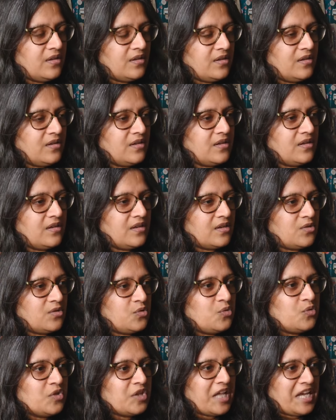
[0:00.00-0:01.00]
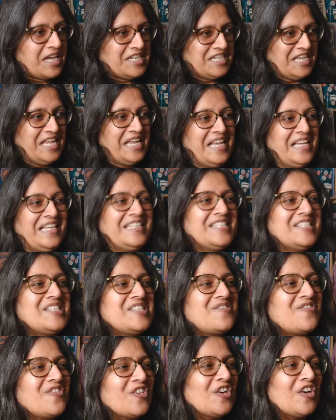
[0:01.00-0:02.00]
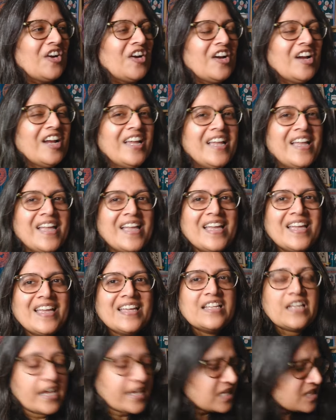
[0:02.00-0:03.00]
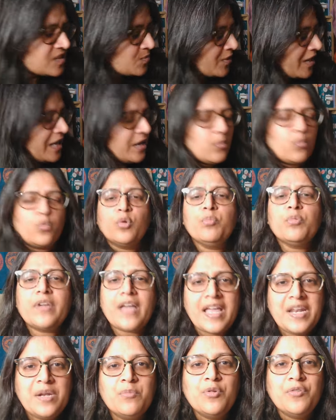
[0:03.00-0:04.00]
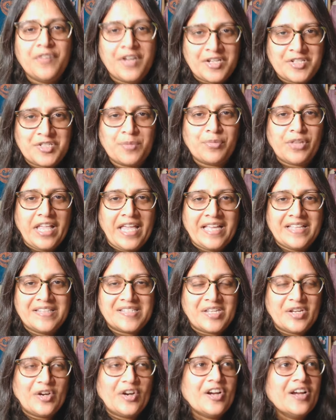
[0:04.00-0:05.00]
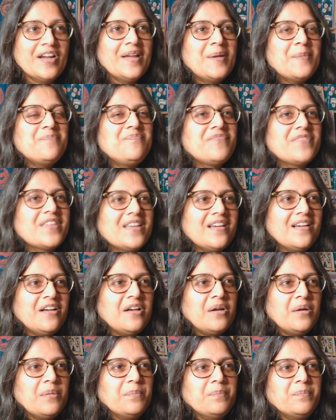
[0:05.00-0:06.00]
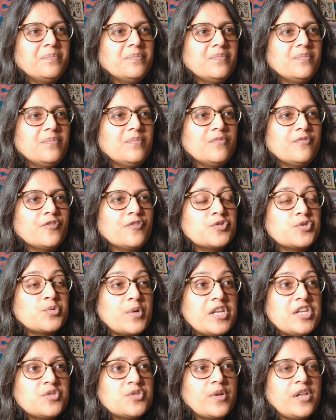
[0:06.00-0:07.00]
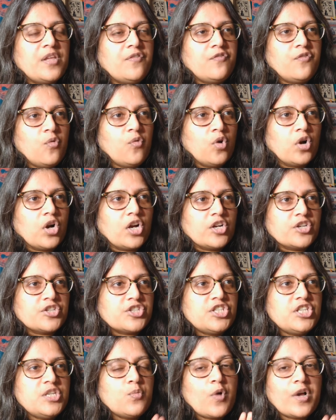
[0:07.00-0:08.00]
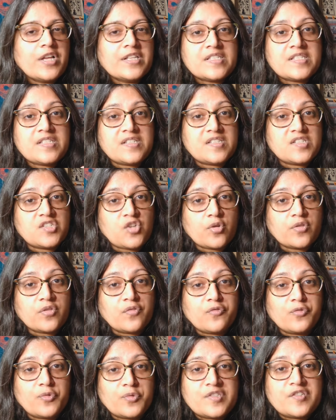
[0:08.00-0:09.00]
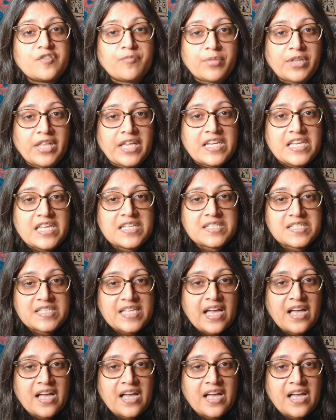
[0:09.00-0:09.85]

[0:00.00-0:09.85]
cool ideas for, I guess we're kind of moving into plans here. For 2024, she wants to start the Fruits of Plenty sale.